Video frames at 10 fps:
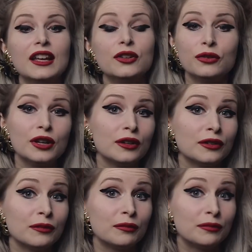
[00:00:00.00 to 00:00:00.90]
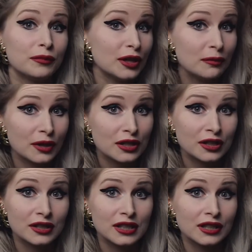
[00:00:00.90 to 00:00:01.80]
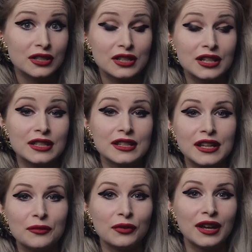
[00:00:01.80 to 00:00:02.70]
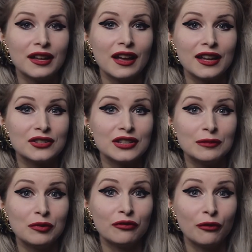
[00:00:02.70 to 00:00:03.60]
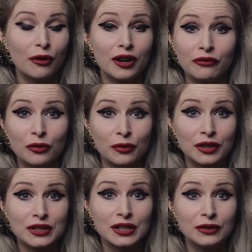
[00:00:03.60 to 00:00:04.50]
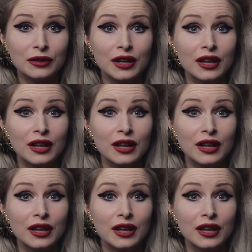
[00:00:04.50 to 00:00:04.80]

You can pretty much continue to eat the same way as you did before if you want to.